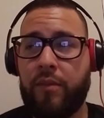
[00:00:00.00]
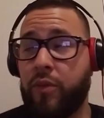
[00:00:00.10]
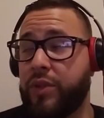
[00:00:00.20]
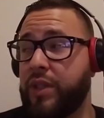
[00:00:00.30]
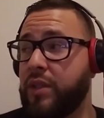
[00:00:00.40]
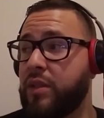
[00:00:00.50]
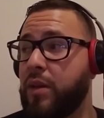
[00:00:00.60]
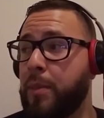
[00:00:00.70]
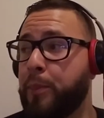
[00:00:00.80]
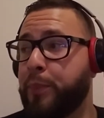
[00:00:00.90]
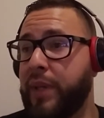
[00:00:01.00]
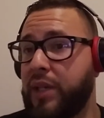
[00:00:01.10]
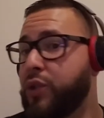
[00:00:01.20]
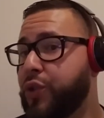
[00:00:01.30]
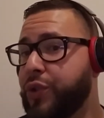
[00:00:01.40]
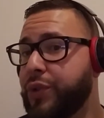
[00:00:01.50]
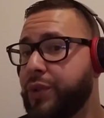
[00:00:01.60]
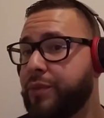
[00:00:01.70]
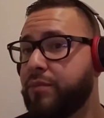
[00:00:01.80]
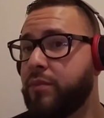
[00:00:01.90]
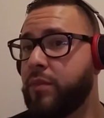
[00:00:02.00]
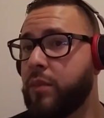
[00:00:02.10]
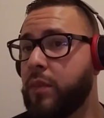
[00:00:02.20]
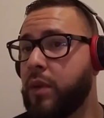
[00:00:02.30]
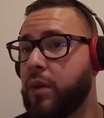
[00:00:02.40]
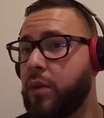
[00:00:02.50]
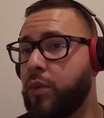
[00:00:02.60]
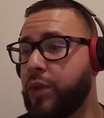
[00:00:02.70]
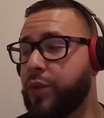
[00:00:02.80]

which is beach, which